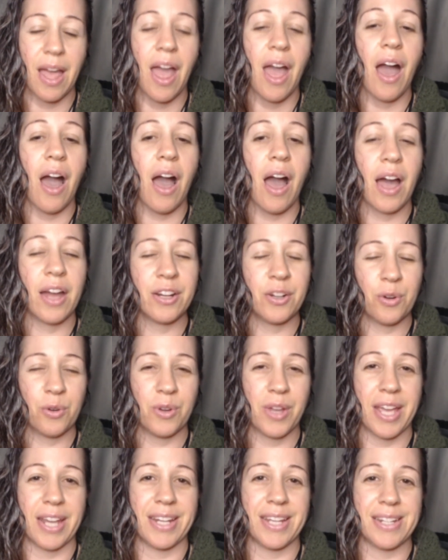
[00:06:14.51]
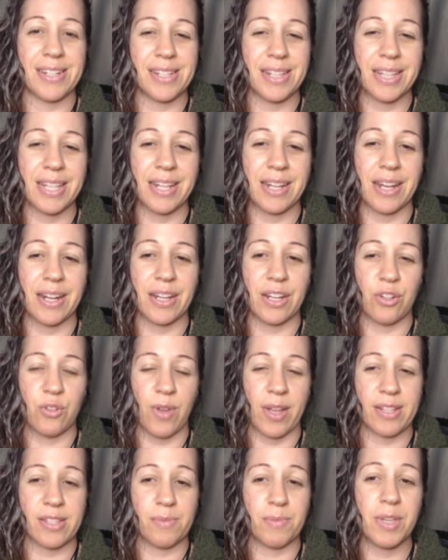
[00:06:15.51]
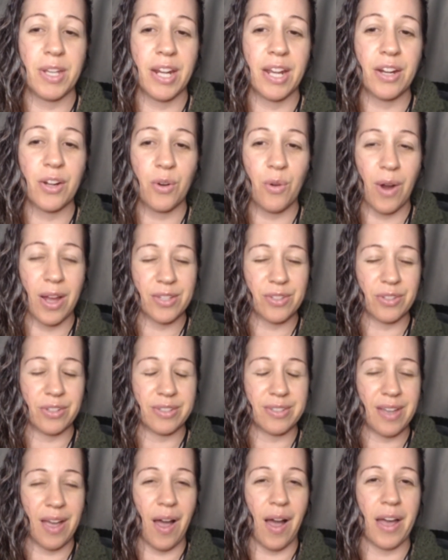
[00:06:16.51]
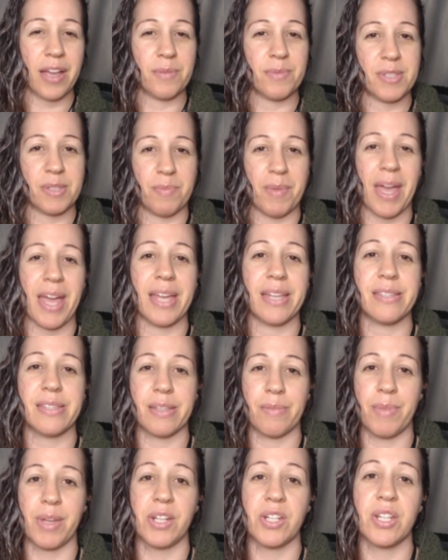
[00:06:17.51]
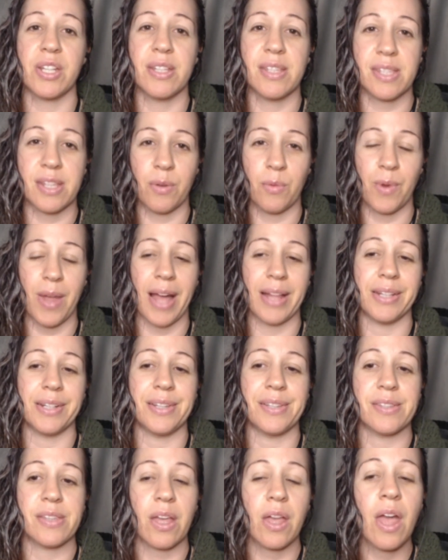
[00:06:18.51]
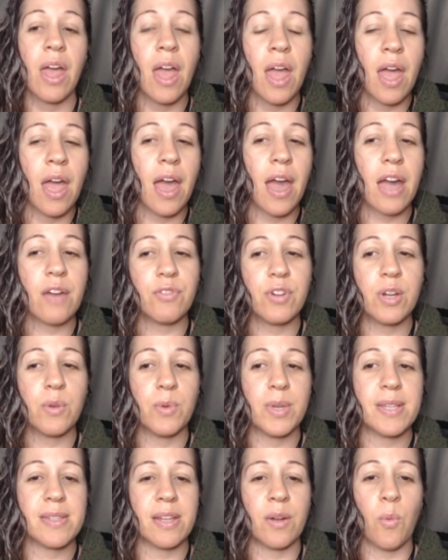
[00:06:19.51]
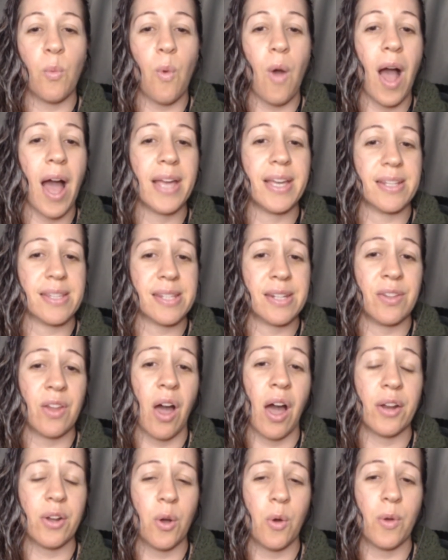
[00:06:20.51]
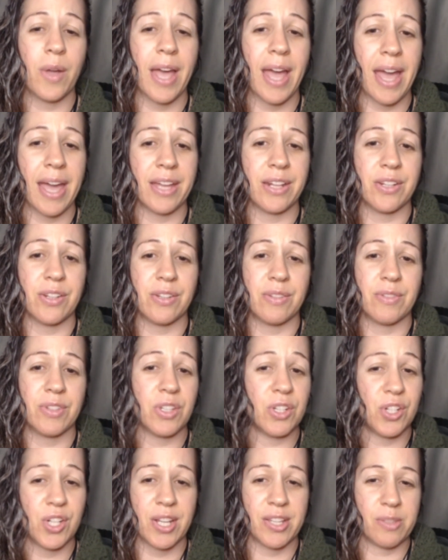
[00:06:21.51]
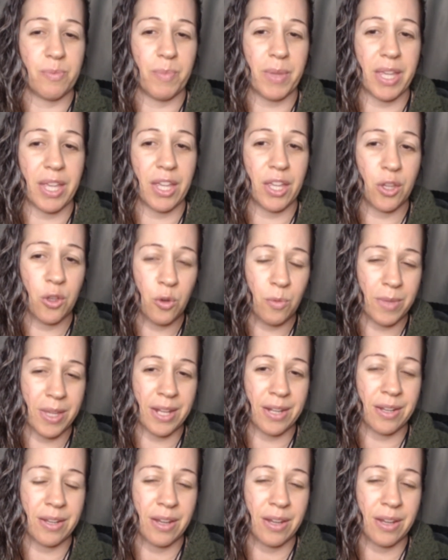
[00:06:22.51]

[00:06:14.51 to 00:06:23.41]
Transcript: uncreated, deleted, and transmuted across all time, space, dimensions, and realities. Every reason why it's not okay to just be human,